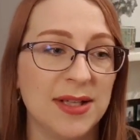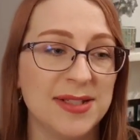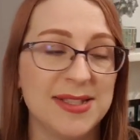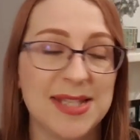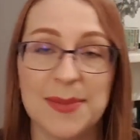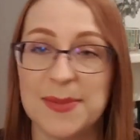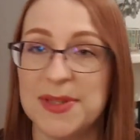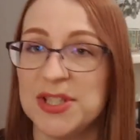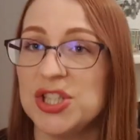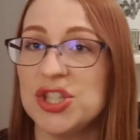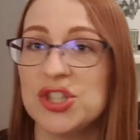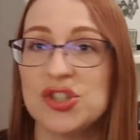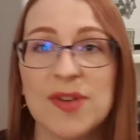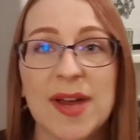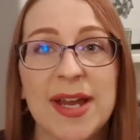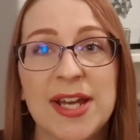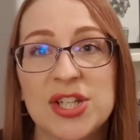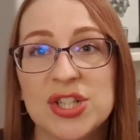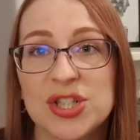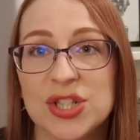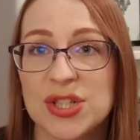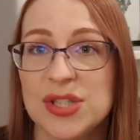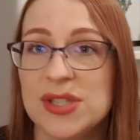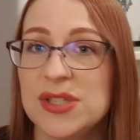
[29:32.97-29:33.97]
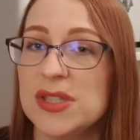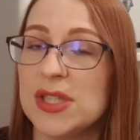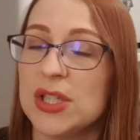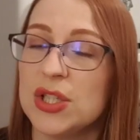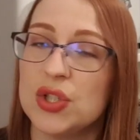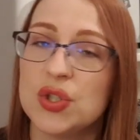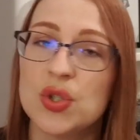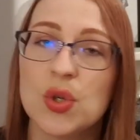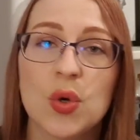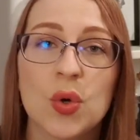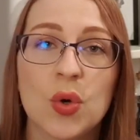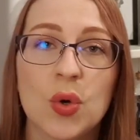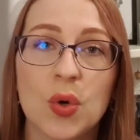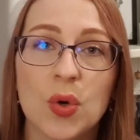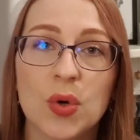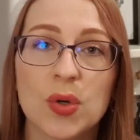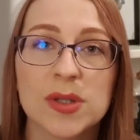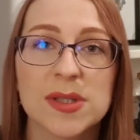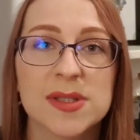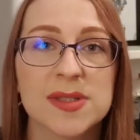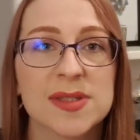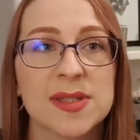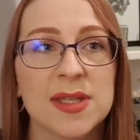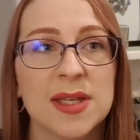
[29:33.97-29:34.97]
demonstrations and
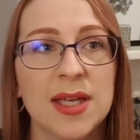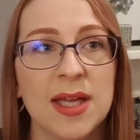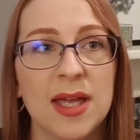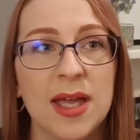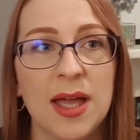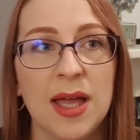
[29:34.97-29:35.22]
talks,